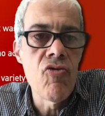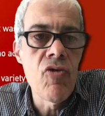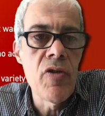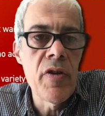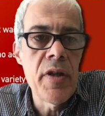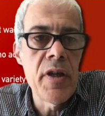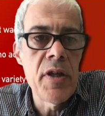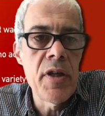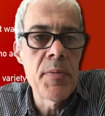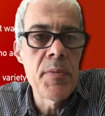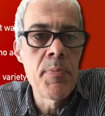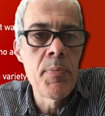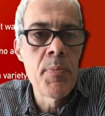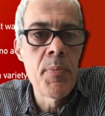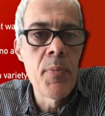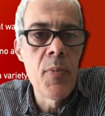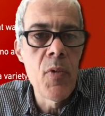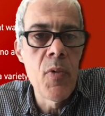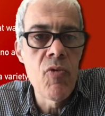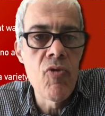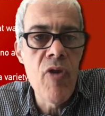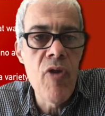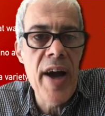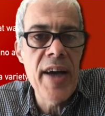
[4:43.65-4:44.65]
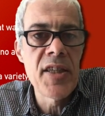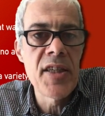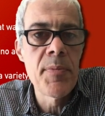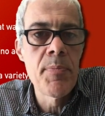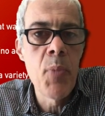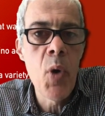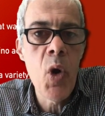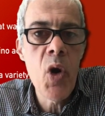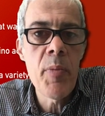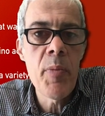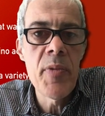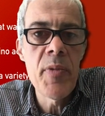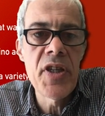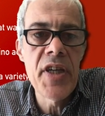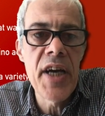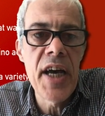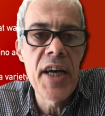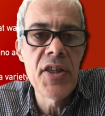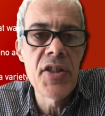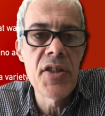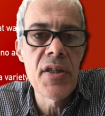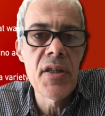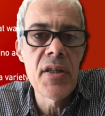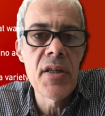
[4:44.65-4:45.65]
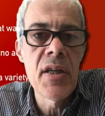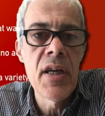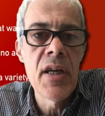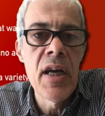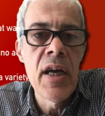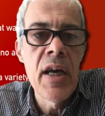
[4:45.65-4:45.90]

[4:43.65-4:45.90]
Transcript: this RAS point mutation